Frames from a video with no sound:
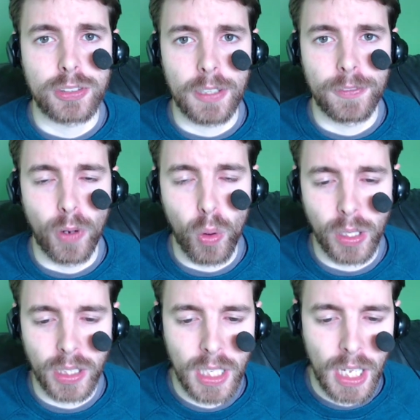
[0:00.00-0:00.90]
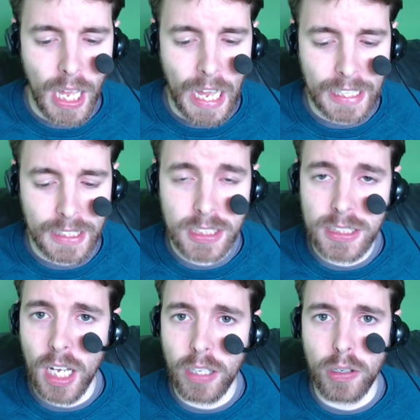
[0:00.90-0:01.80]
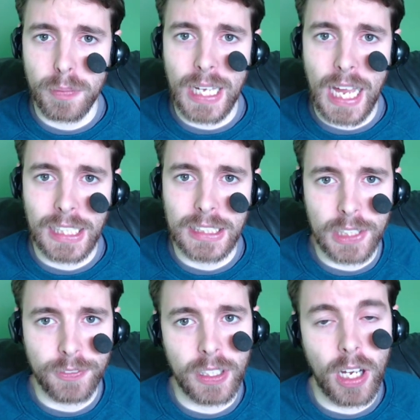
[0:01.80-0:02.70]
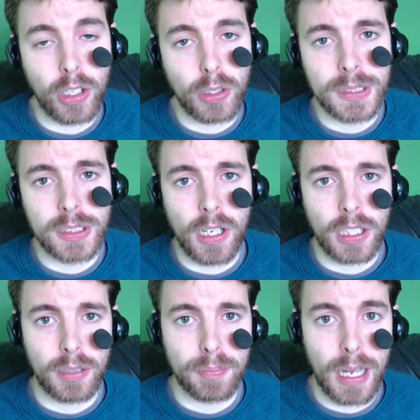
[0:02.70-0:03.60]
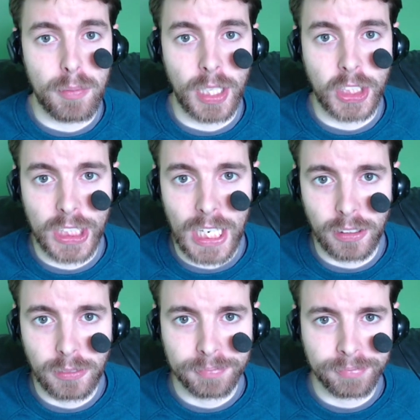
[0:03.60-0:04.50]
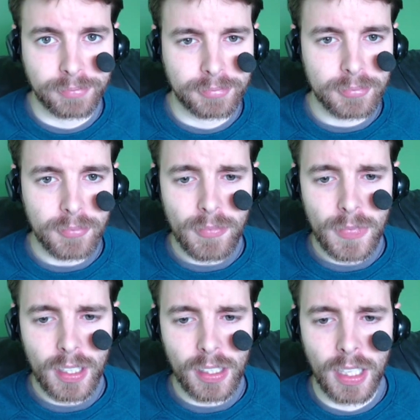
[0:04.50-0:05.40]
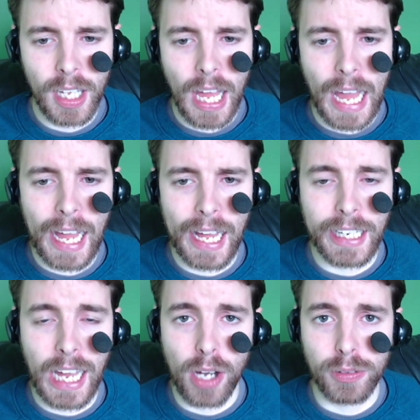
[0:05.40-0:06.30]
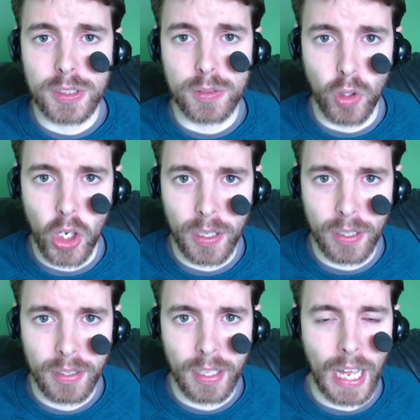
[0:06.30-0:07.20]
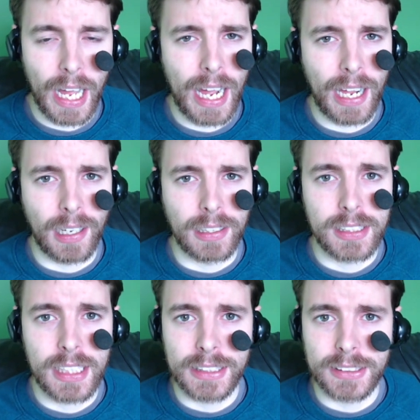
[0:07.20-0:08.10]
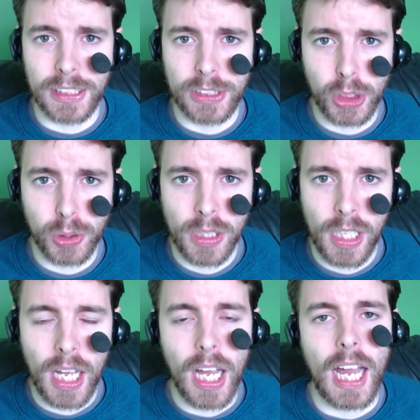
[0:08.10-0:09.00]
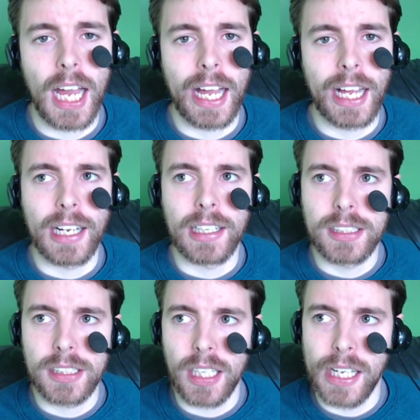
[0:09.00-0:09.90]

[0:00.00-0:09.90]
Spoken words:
straightforward, and this is not going to be any different. I'm going to be talking about my channel and how it's run and the things I do, and